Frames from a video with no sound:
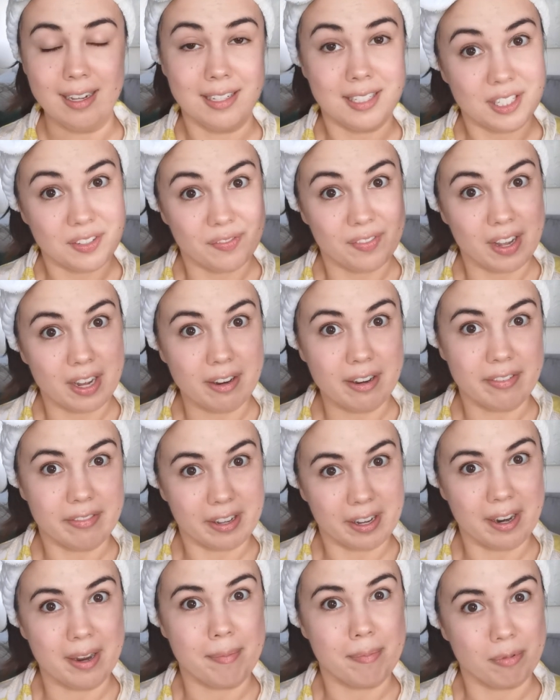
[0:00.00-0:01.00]
It's very,
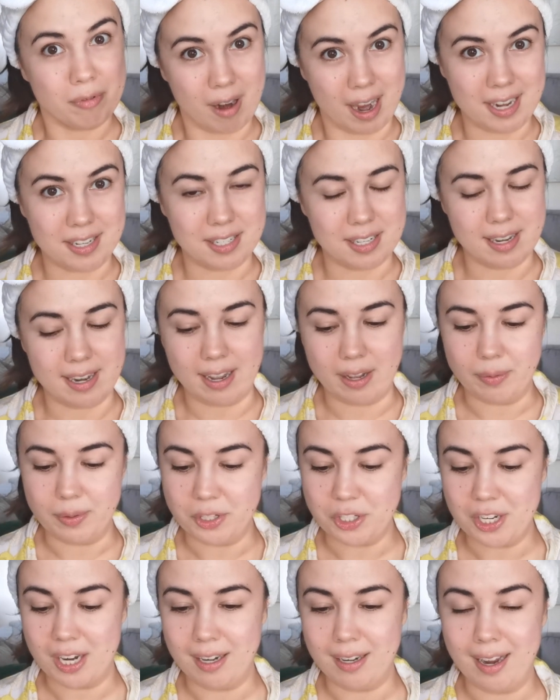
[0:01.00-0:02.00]
very brightening,
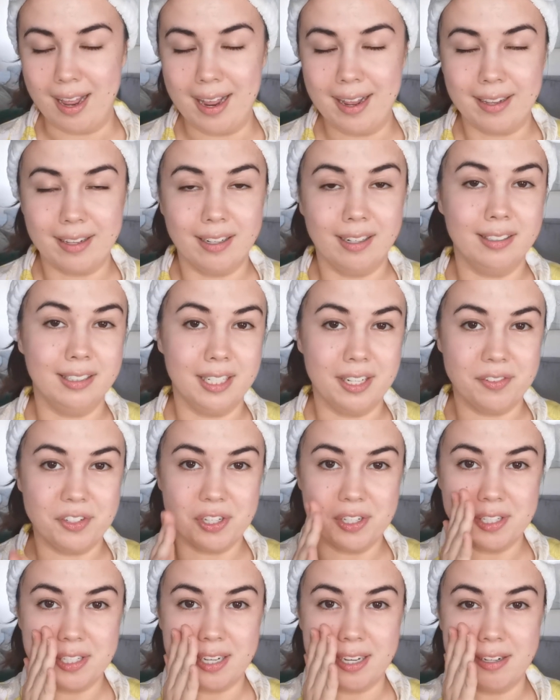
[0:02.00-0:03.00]
which I like, and it
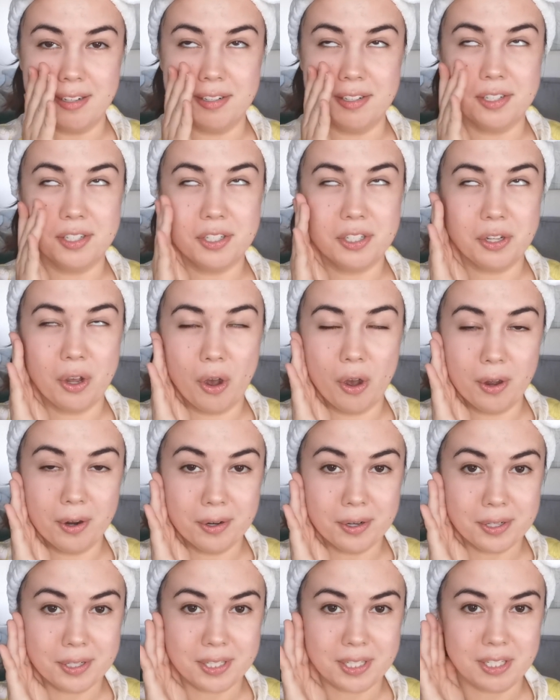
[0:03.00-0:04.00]
leaves your skin
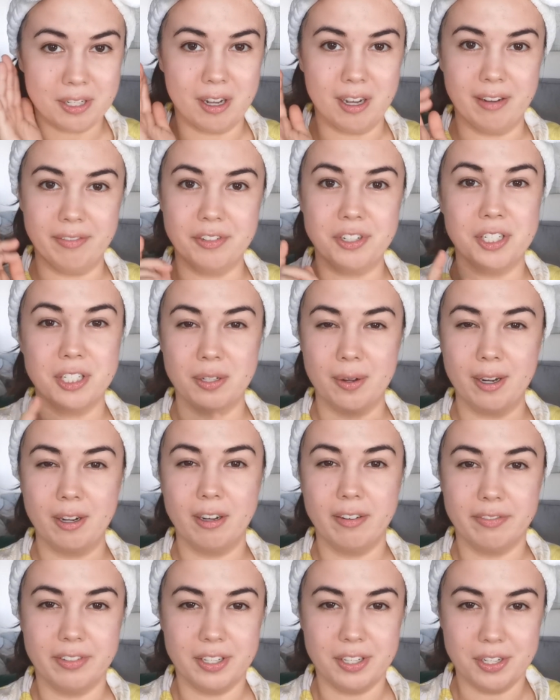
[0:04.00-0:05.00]
so soft, so I
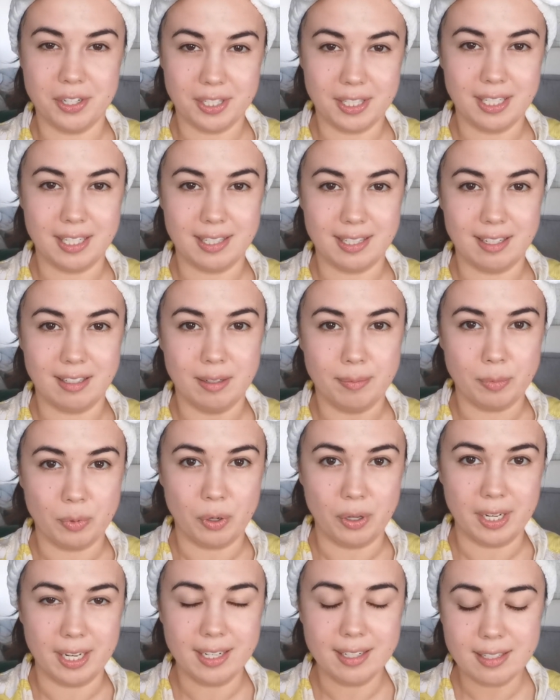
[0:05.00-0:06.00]
often use this in the
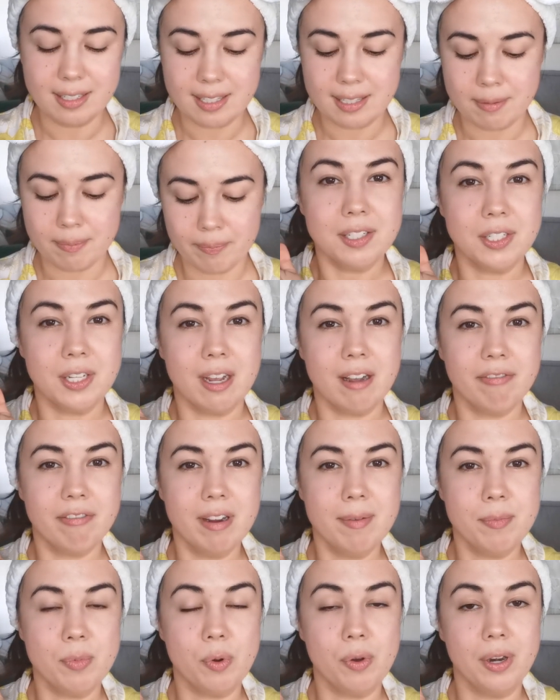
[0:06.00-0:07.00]
mornings. So
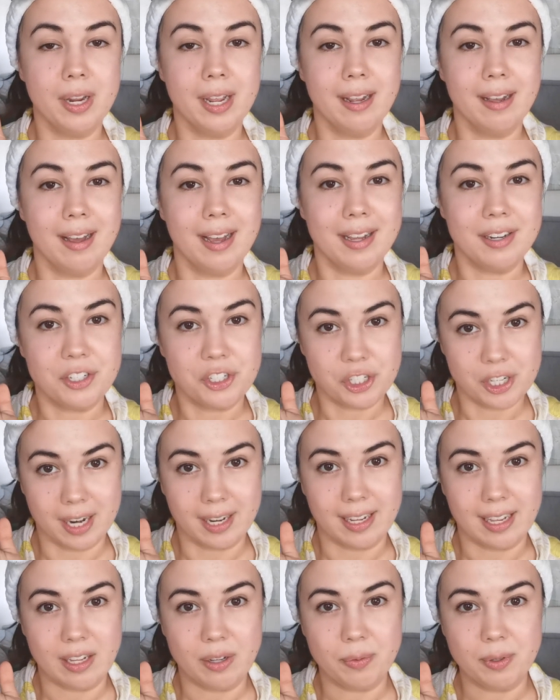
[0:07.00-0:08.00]
every morning I
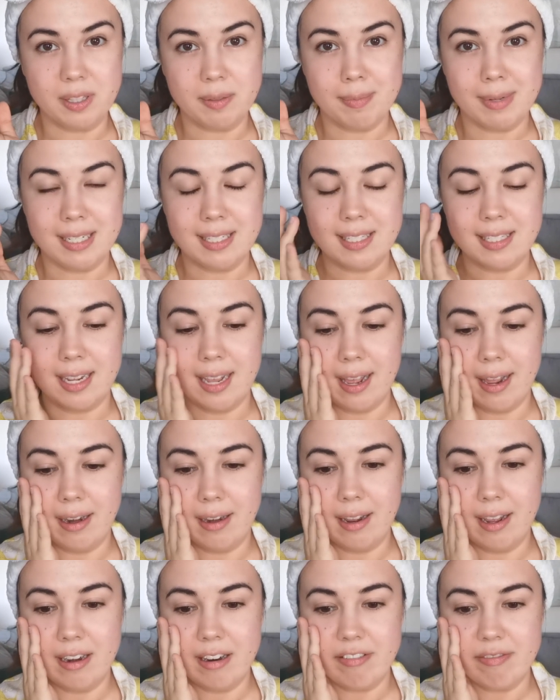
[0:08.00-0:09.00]
check in with my
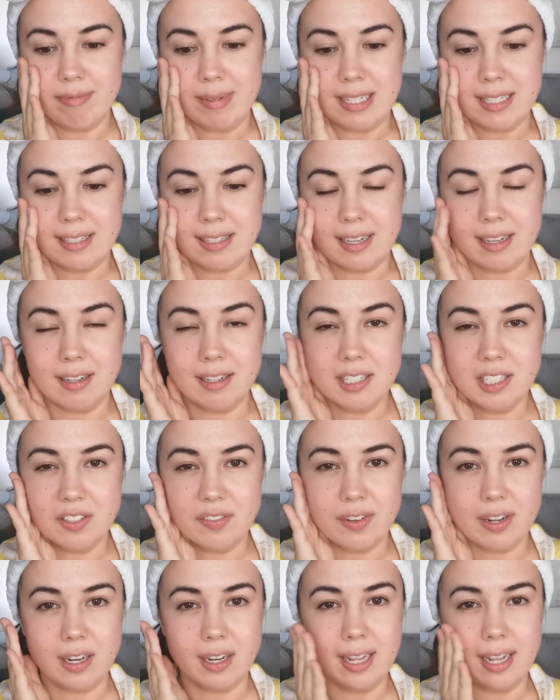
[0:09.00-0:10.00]
skin, and if my skin
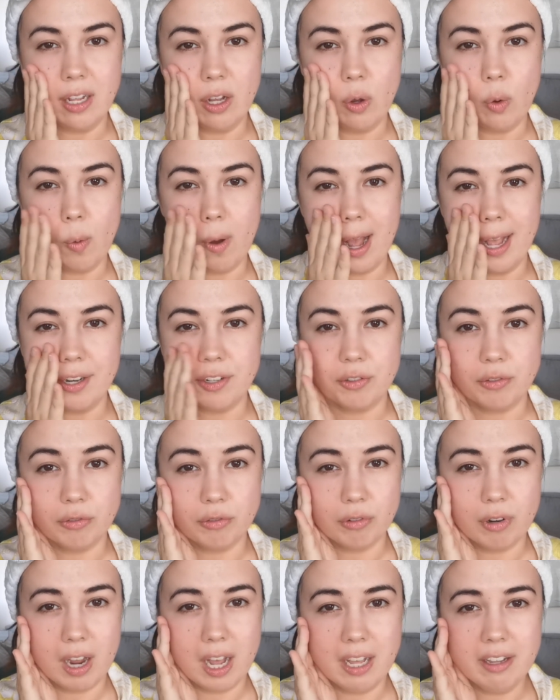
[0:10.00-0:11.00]
is feeling quite
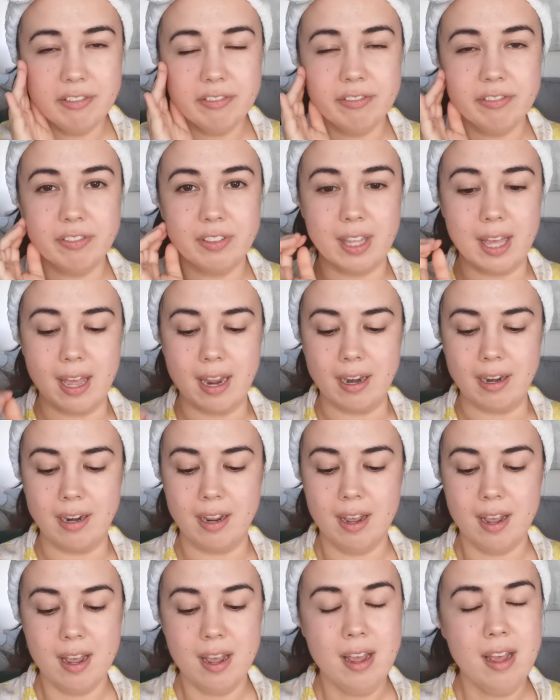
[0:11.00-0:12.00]
rough, then